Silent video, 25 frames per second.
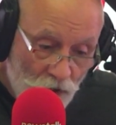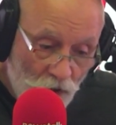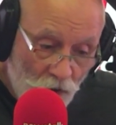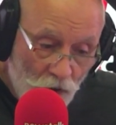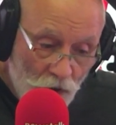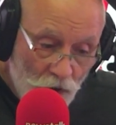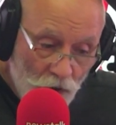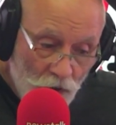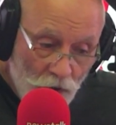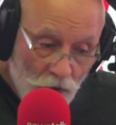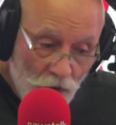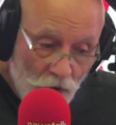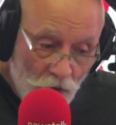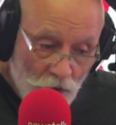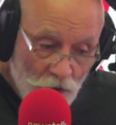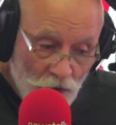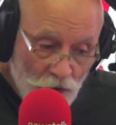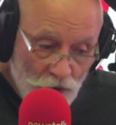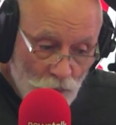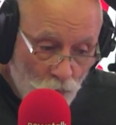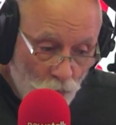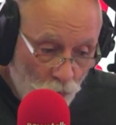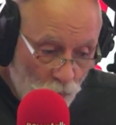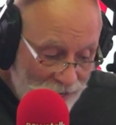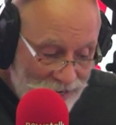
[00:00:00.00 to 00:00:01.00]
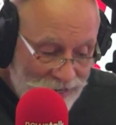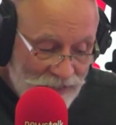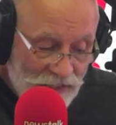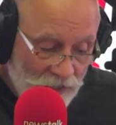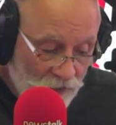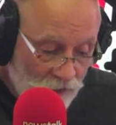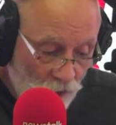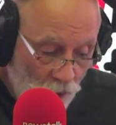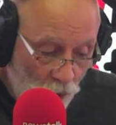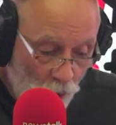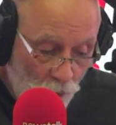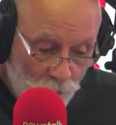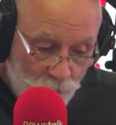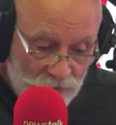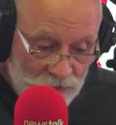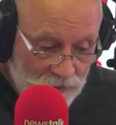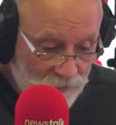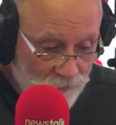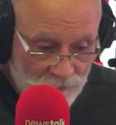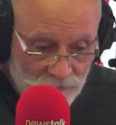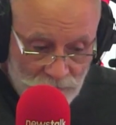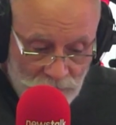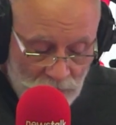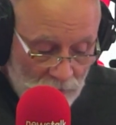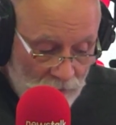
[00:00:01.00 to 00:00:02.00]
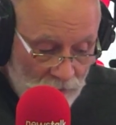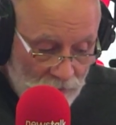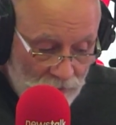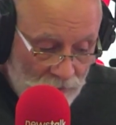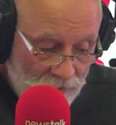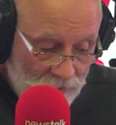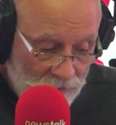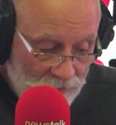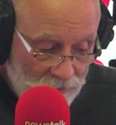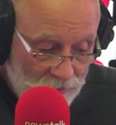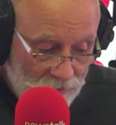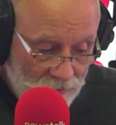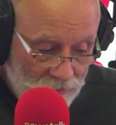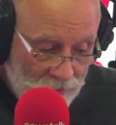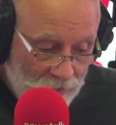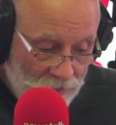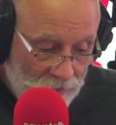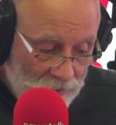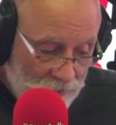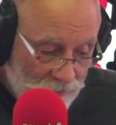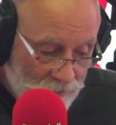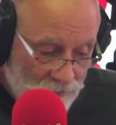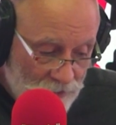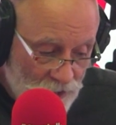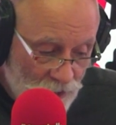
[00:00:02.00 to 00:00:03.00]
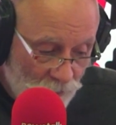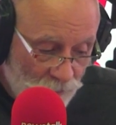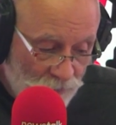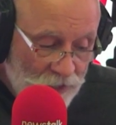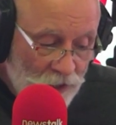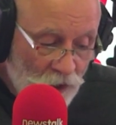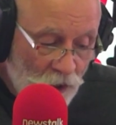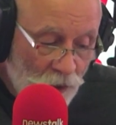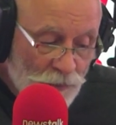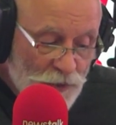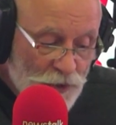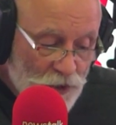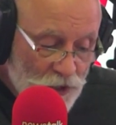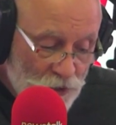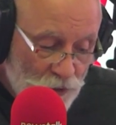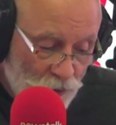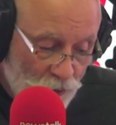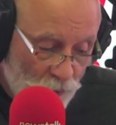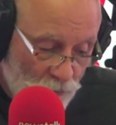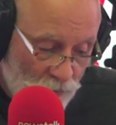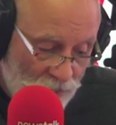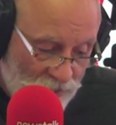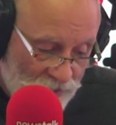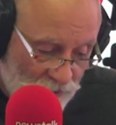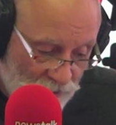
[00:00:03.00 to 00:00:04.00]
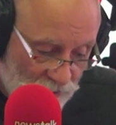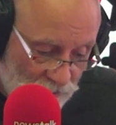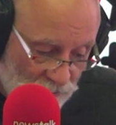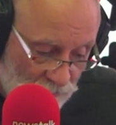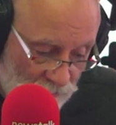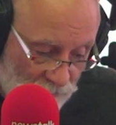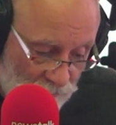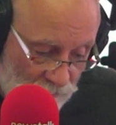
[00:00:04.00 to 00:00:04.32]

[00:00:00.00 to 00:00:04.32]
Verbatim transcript: or just wait and hope that somebody comes to your rescue?